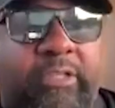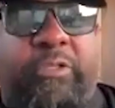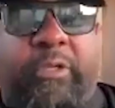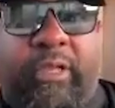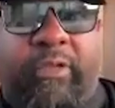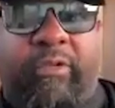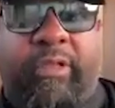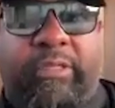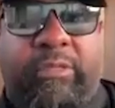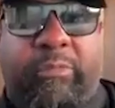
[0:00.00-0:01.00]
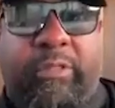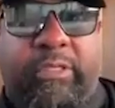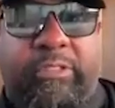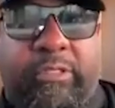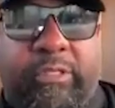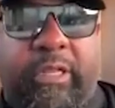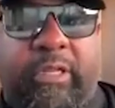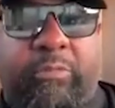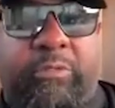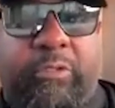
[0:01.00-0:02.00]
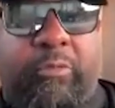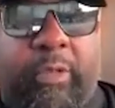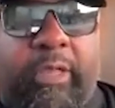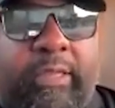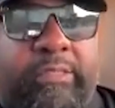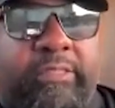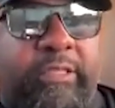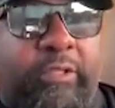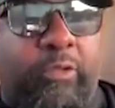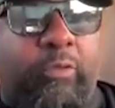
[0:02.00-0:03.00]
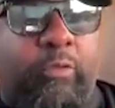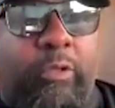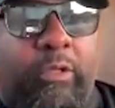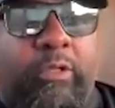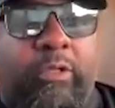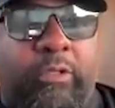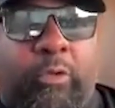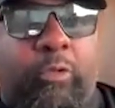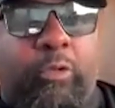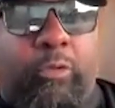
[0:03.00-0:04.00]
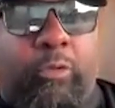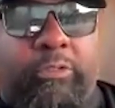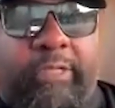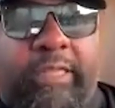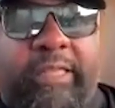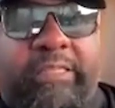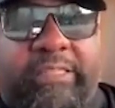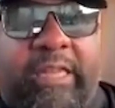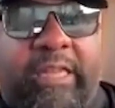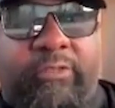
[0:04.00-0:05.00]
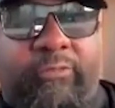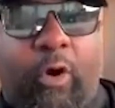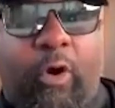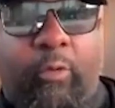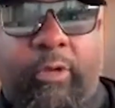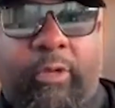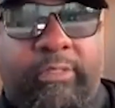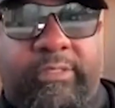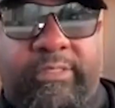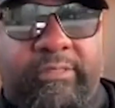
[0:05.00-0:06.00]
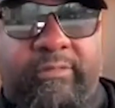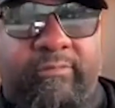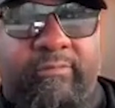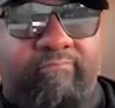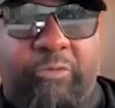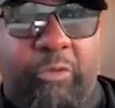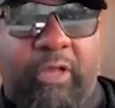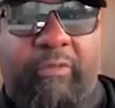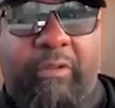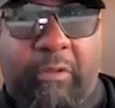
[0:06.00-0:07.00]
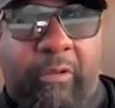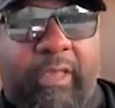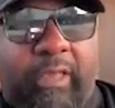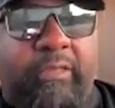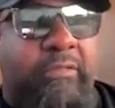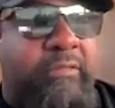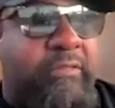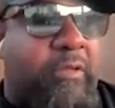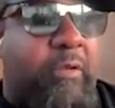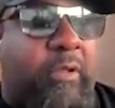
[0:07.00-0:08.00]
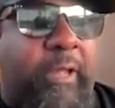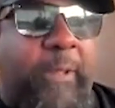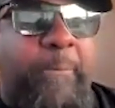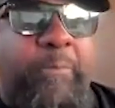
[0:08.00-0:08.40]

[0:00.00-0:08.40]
answers you're giving and some of the things you're leading up to, man, it sounds like you take that challenge of hard work and just you love it. Okay, okay.